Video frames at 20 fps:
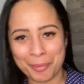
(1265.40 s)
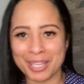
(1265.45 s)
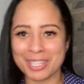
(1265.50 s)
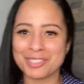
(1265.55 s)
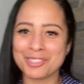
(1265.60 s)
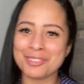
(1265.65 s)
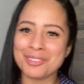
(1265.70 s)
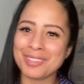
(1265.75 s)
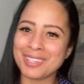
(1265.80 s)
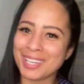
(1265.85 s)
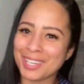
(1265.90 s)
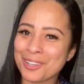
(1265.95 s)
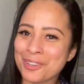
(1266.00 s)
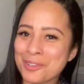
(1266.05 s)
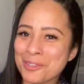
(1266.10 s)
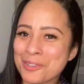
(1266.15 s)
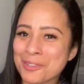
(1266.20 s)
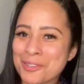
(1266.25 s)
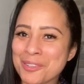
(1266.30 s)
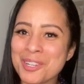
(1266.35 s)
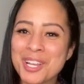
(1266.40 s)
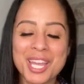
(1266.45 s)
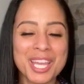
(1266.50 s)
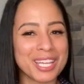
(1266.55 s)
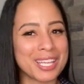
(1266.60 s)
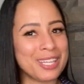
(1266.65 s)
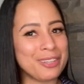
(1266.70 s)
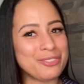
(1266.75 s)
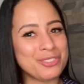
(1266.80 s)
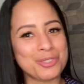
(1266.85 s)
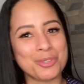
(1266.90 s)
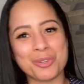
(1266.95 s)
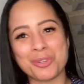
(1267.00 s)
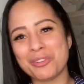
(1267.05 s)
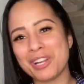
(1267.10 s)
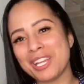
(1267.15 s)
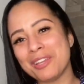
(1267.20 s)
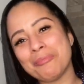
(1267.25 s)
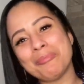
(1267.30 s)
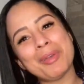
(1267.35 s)
makes you giggle, gives you
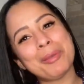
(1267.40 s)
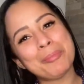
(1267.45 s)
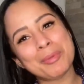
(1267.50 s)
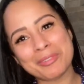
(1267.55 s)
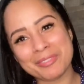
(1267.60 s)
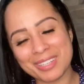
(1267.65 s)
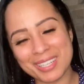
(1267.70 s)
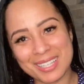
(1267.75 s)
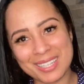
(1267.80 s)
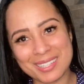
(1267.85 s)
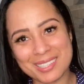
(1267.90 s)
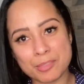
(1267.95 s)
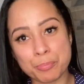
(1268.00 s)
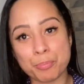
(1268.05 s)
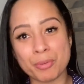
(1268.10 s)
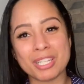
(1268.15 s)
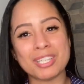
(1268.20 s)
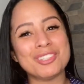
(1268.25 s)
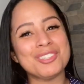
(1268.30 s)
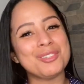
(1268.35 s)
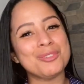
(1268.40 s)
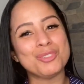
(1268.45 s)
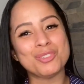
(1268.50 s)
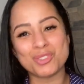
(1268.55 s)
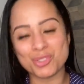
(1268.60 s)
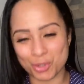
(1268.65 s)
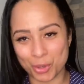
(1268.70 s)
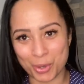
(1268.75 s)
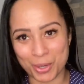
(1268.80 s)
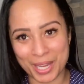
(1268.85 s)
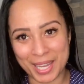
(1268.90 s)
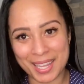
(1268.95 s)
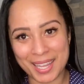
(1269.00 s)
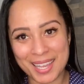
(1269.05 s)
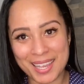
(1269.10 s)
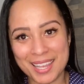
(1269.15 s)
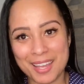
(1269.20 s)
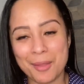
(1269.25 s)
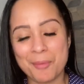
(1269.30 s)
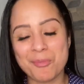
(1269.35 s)
great memories, brings you joy.
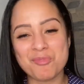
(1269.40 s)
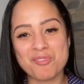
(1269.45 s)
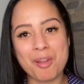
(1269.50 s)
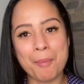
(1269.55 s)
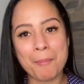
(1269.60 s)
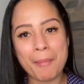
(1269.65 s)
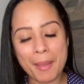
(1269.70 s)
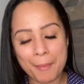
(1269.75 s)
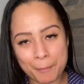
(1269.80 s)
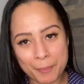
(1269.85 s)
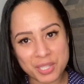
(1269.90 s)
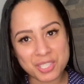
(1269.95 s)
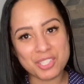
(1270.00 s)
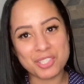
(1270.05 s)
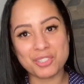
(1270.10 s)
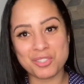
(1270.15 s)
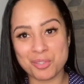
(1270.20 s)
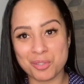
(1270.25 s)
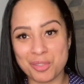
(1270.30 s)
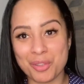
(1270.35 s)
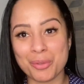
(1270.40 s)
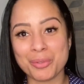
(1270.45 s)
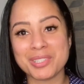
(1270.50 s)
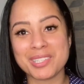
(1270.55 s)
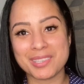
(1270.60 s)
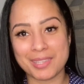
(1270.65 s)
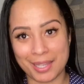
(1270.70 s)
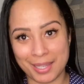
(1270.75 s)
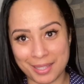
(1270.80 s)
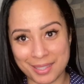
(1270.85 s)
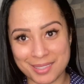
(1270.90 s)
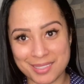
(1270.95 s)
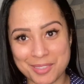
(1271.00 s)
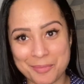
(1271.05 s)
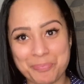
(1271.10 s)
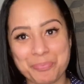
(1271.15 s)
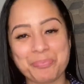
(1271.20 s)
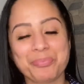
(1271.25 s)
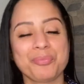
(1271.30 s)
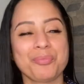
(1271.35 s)
Remember to do those things.
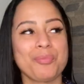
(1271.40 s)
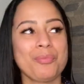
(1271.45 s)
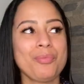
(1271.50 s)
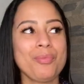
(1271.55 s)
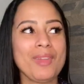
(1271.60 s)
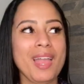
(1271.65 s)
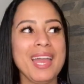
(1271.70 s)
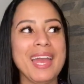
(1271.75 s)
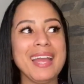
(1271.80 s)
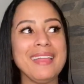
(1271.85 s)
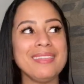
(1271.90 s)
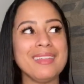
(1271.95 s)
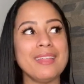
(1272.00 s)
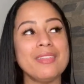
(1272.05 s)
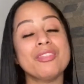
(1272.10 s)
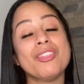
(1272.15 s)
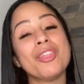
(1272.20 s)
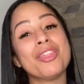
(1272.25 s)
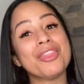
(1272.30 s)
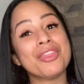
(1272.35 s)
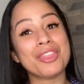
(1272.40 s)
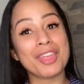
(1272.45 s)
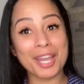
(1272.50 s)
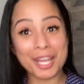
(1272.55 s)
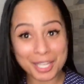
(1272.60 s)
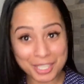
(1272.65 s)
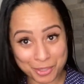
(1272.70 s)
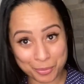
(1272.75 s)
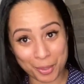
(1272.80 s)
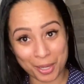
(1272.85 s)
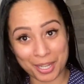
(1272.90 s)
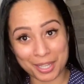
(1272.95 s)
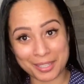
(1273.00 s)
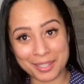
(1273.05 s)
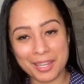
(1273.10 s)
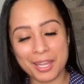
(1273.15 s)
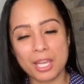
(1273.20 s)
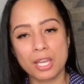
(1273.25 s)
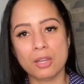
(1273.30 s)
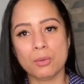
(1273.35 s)
And then the third one
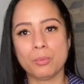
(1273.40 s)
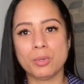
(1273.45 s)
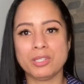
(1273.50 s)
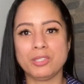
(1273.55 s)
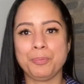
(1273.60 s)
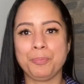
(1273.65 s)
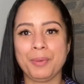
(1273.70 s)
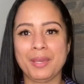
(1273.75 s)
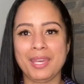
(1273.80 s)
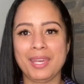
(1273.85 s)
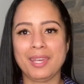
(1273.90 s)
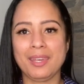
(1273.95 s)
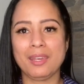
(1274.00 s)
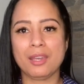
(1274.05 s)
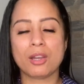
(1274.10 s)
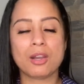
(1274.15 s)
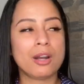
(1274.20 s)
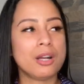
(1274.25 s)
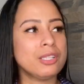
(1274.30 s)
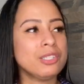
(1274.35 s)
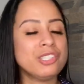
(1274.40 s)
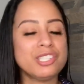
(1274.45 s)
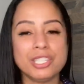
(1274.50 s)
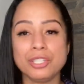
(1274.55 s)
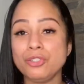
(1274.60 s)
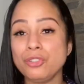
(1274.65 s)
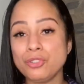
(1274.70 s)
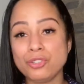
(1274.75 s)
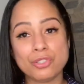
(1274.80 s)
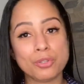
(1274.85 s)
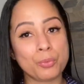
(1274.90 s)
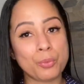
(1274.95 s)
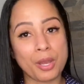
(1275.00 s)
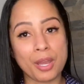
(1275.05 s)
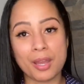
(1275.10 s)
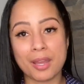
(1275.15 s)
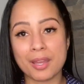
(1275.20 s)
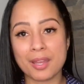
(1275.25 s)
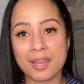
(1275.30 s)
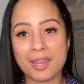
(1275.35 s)
would be continue to
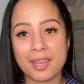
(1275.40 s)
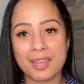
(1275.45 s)
work.